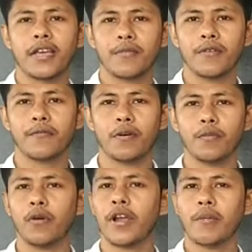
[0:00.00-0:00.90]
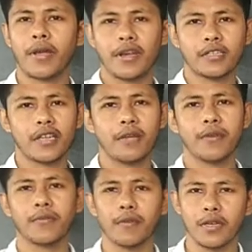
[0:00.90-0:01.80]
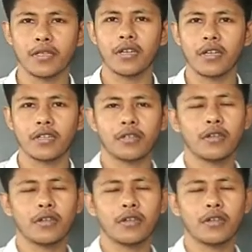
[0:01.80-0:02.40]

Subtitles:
ib form or a minus ib form, is not it?